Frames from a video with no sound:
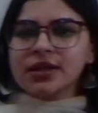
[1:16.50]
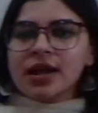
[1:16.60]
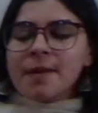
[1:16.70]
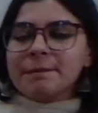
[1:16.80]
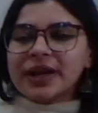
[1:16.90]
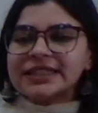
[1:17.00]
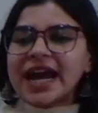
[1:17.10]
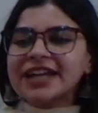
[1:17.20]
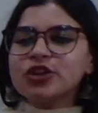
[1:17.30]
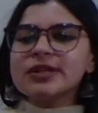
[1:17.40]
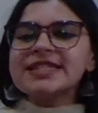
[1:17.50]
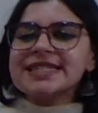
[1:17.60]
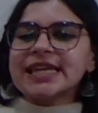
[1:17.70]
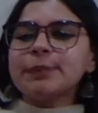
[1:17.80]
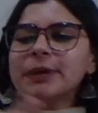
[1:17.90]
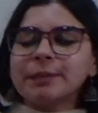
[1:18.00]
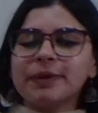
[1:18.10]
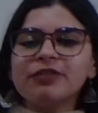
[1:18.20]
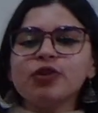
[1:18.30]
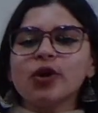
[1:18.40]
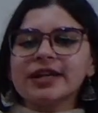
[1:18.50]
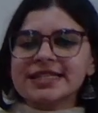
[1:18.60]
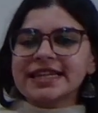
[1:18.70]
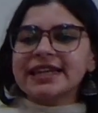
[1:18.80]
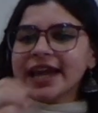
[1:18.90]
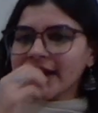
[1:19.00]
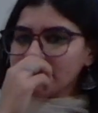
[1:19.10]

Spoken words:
But I don't see people focusing here.